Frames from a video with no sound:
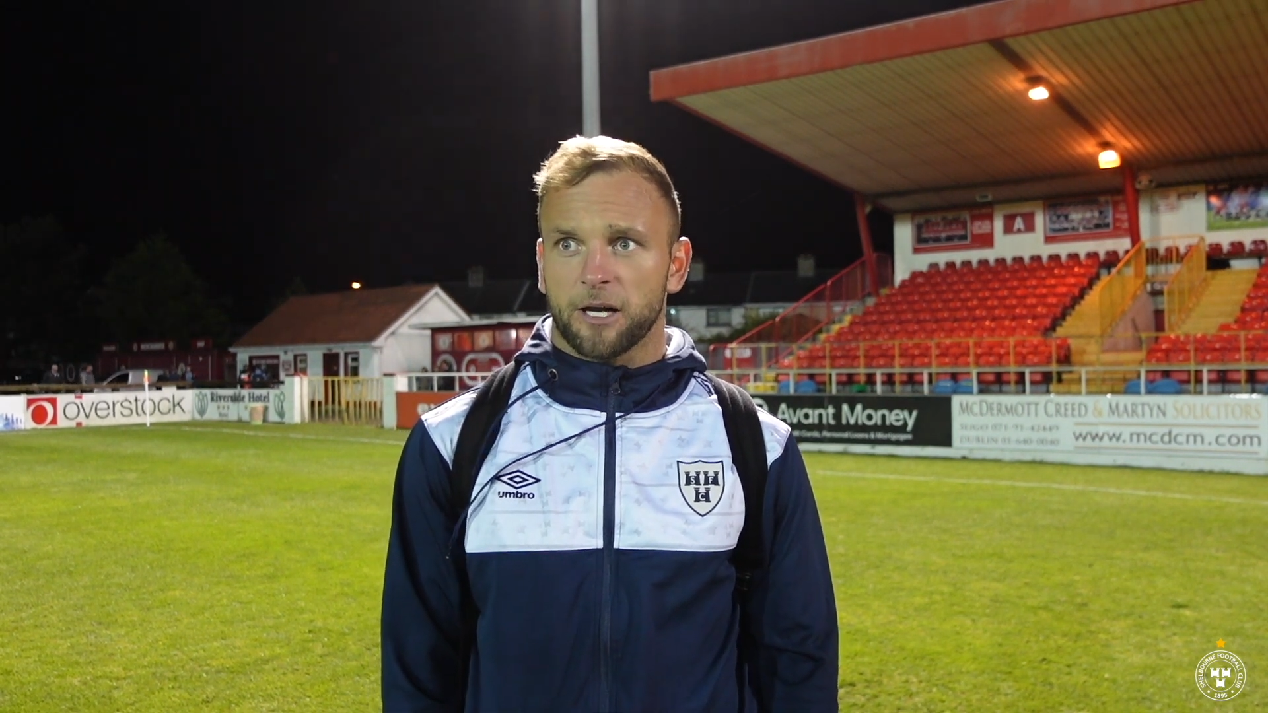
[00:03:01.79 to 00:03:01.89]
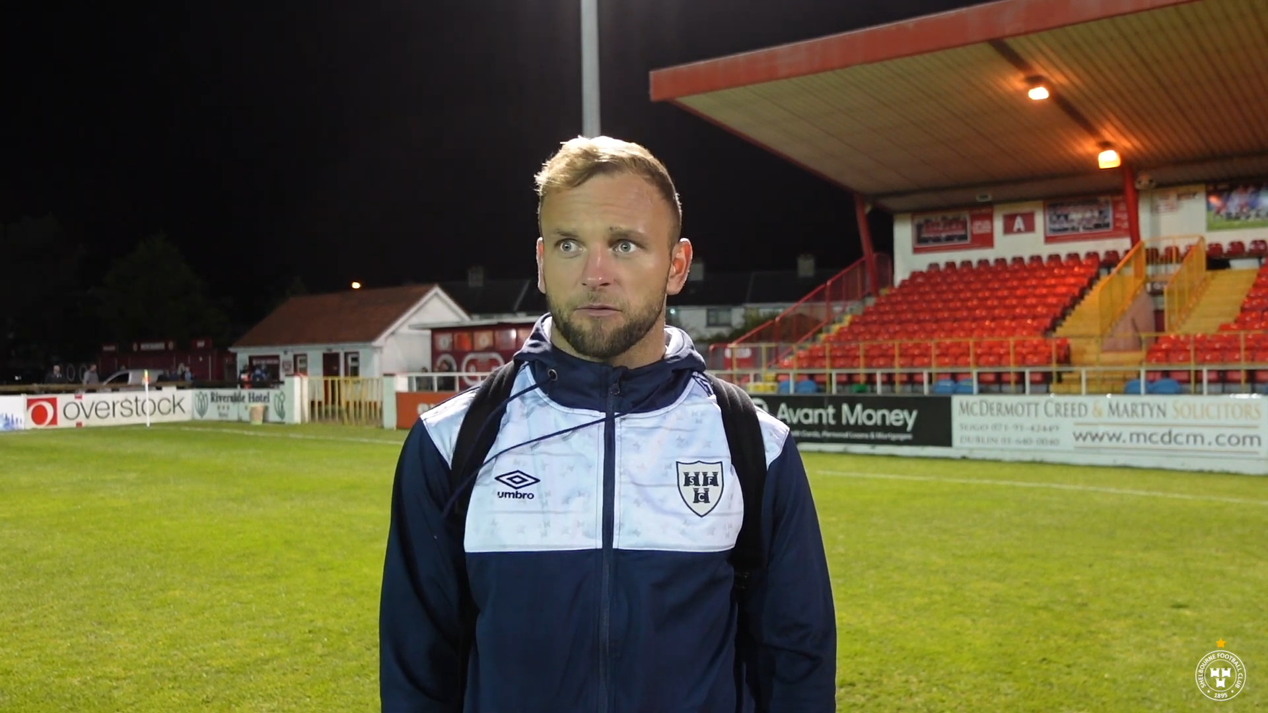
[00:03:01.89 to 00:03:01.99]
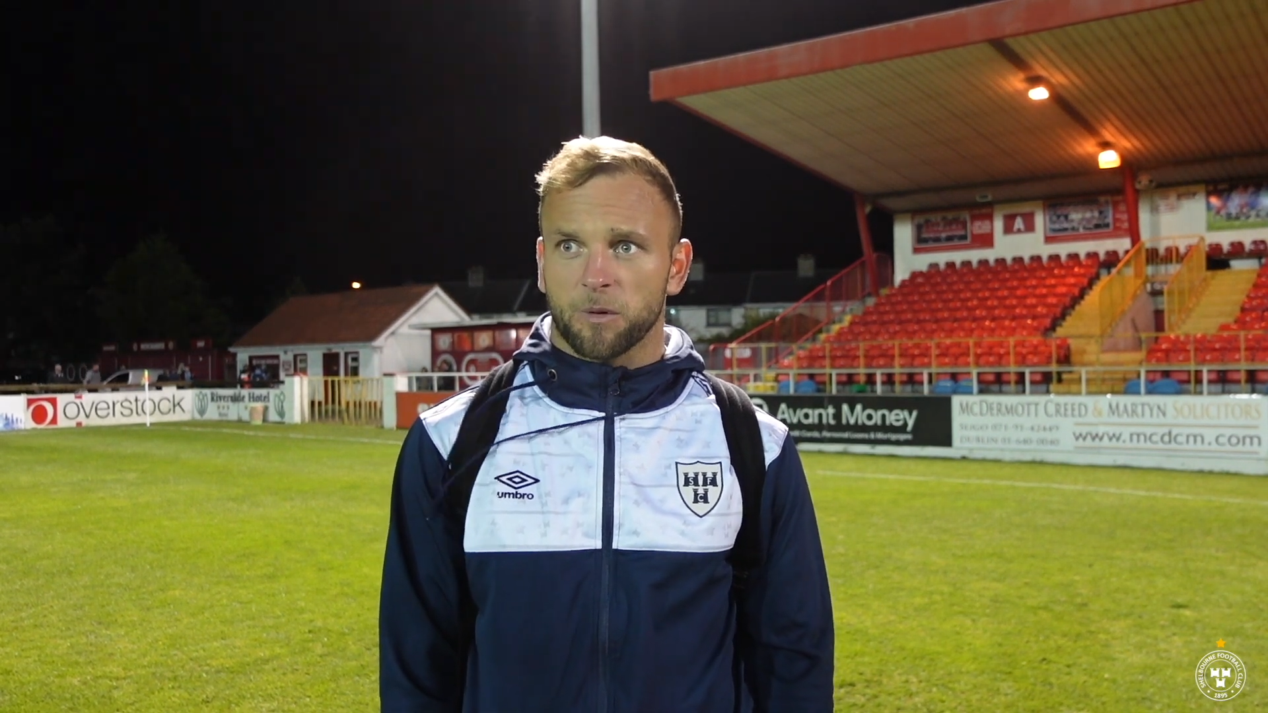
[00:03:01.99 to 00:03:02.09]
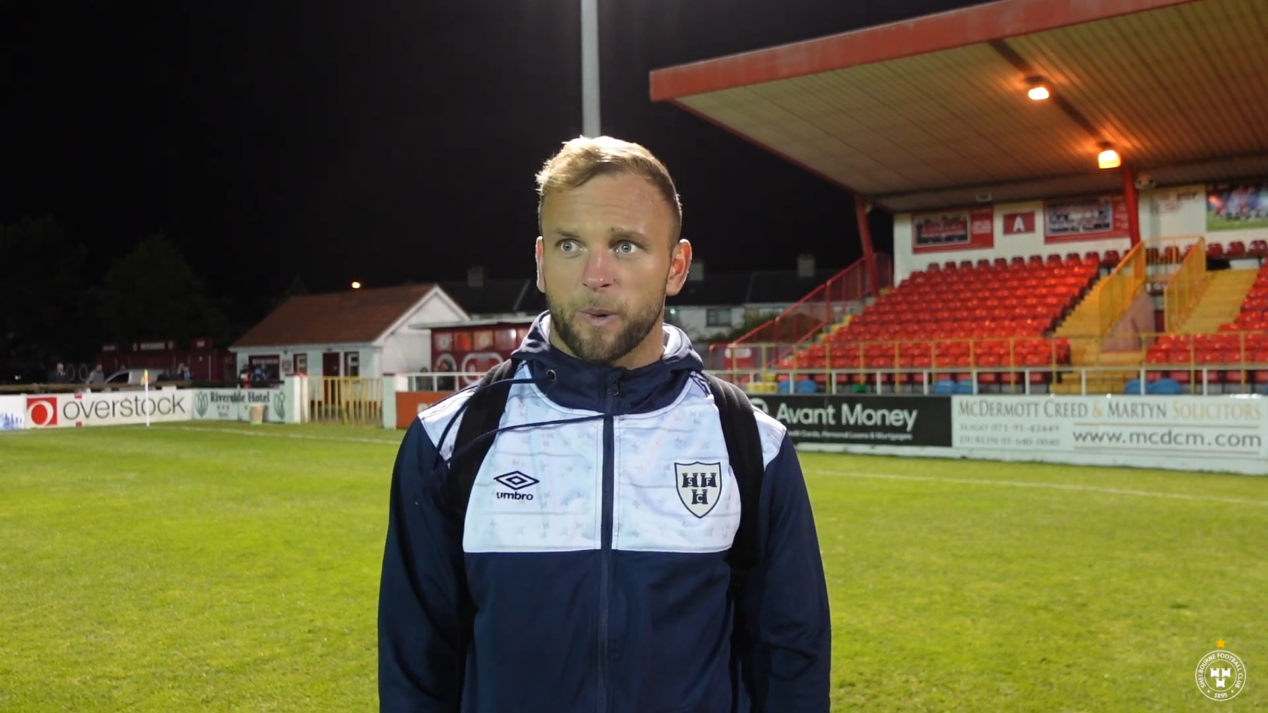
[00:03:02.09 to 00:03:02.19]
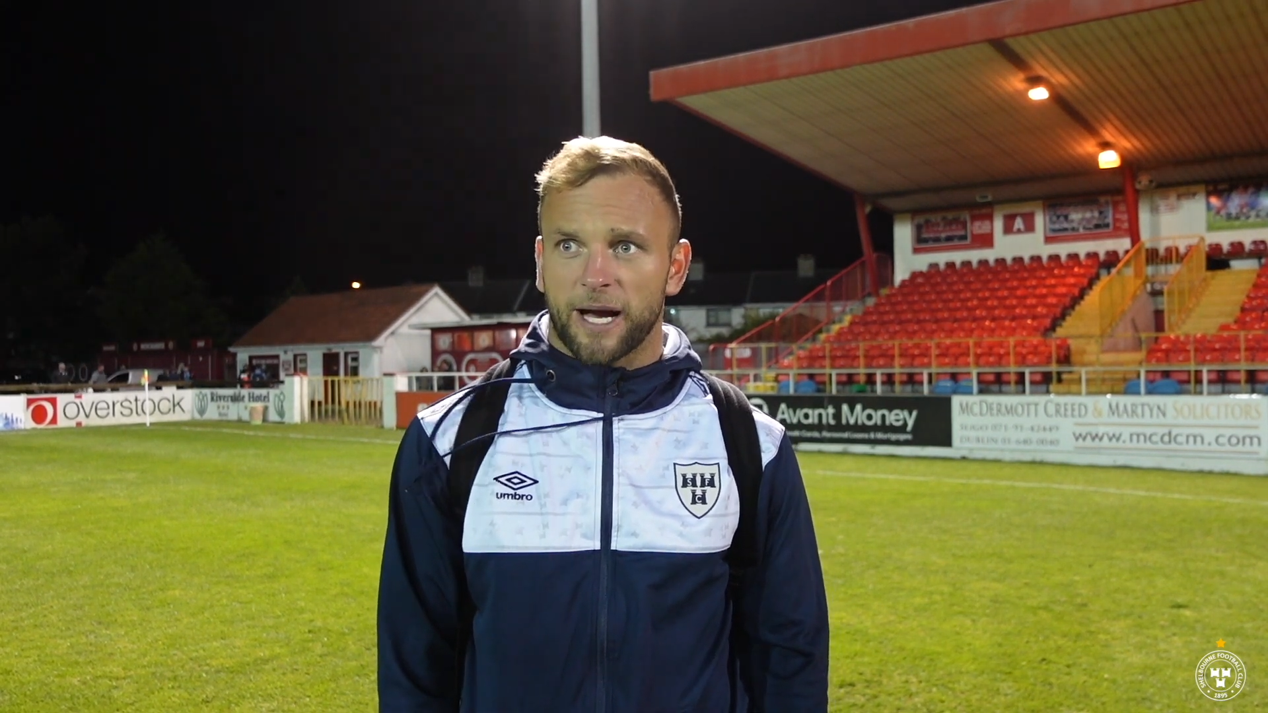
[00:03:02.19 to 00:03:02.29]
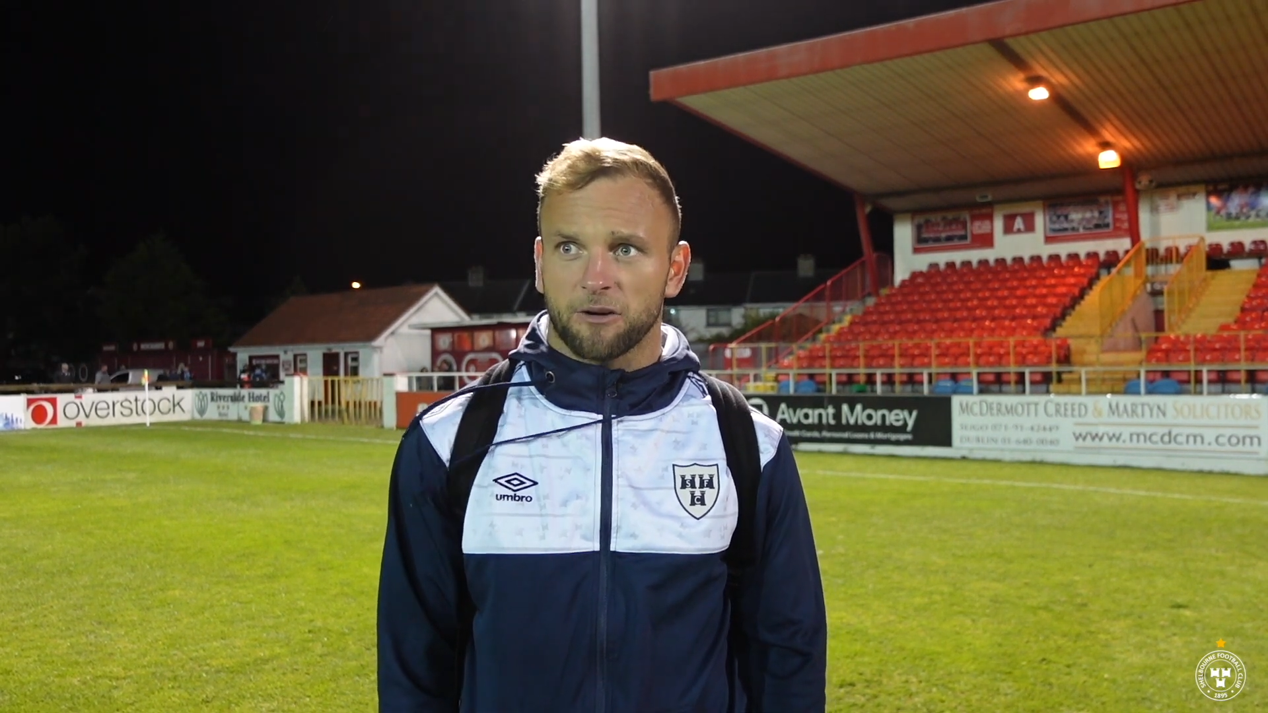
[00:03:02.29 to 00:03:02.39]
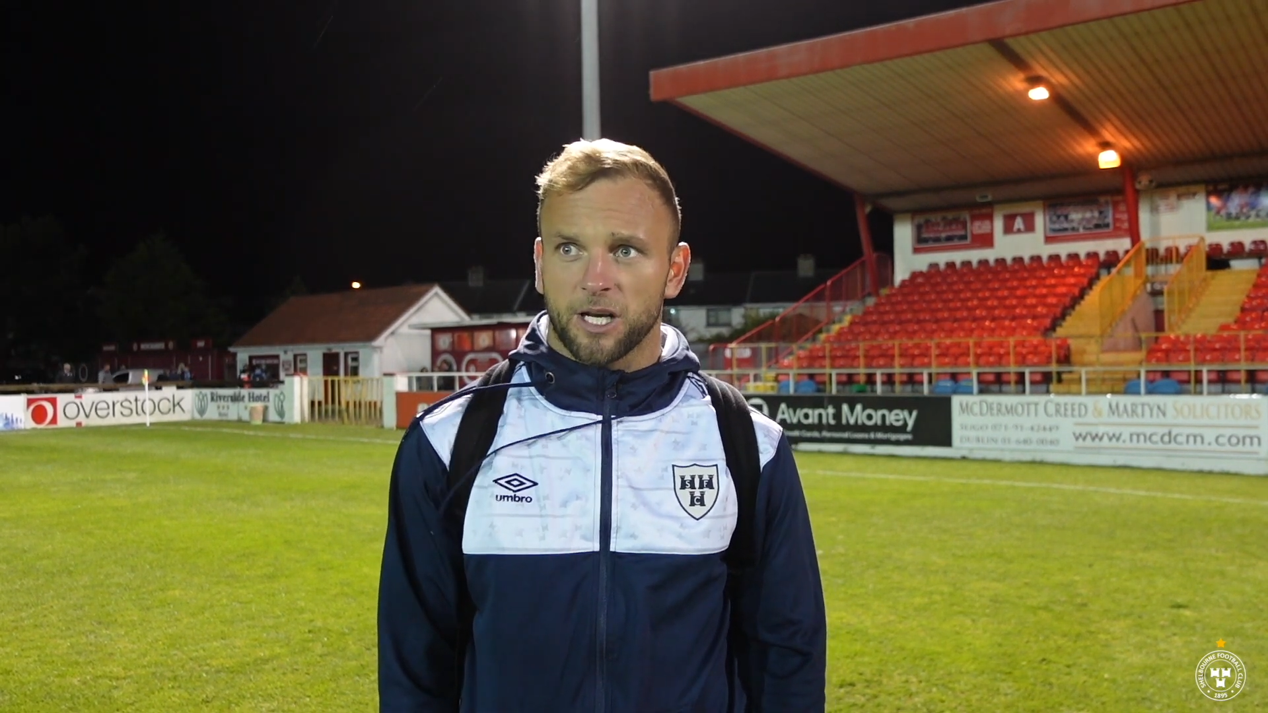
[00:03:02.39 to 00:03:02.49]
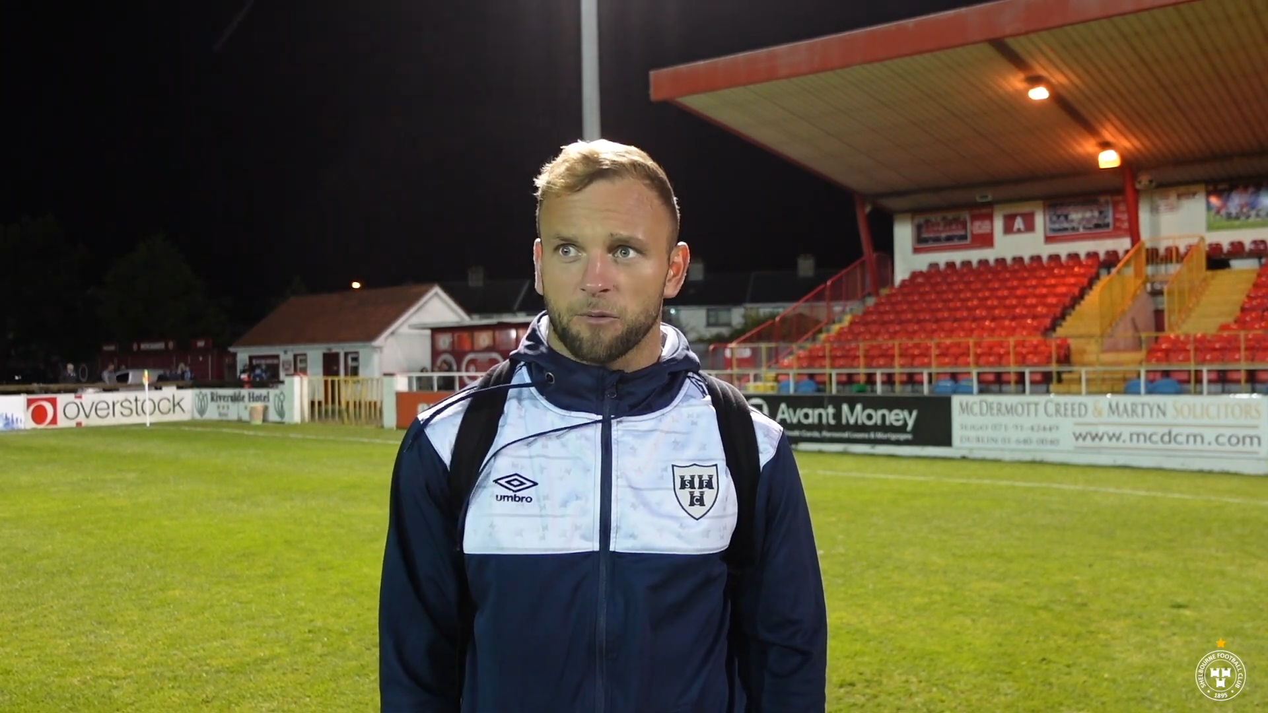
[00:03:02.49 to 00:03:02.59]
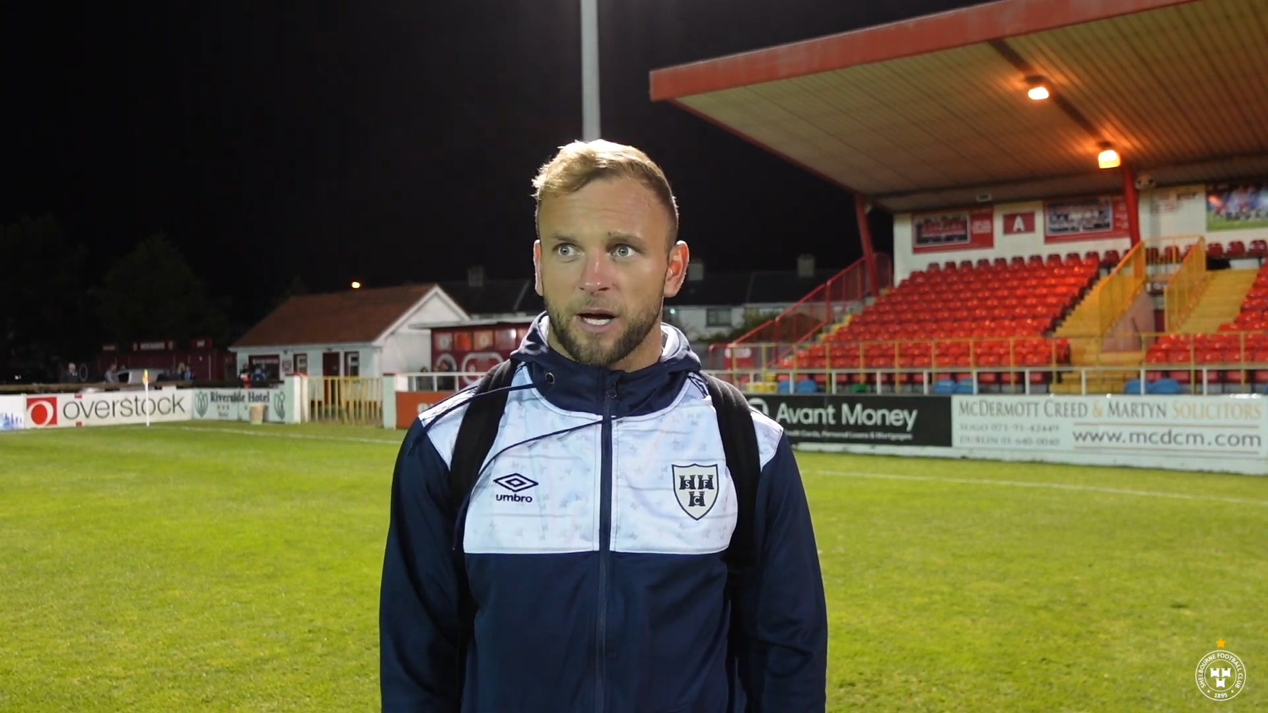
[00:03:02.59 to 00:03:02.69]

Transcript: out from the back really